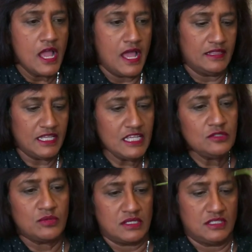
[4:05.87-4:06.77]
And
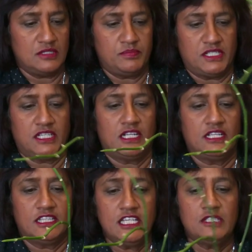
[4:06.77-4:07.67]
these ones, particularly